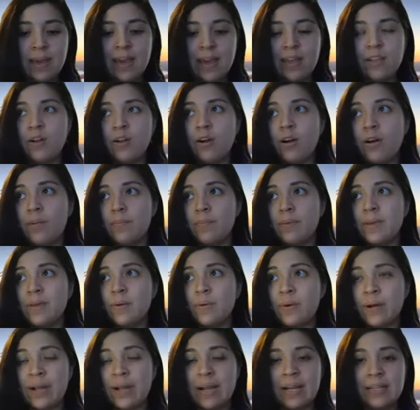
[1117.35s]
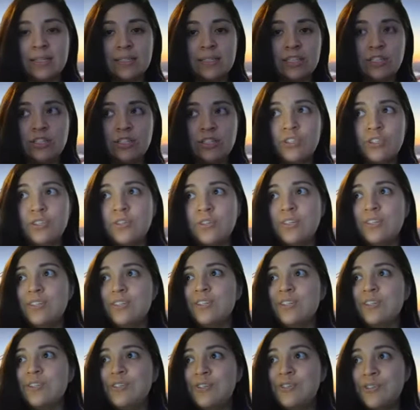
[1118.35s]
a Cmpe or SE student
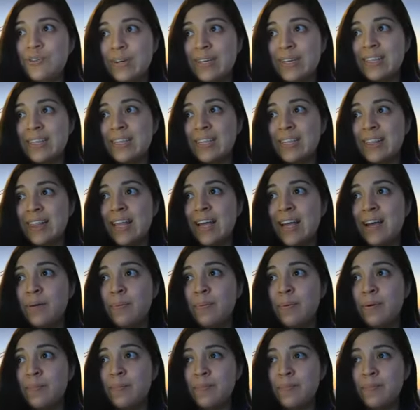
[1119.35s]
to join the club.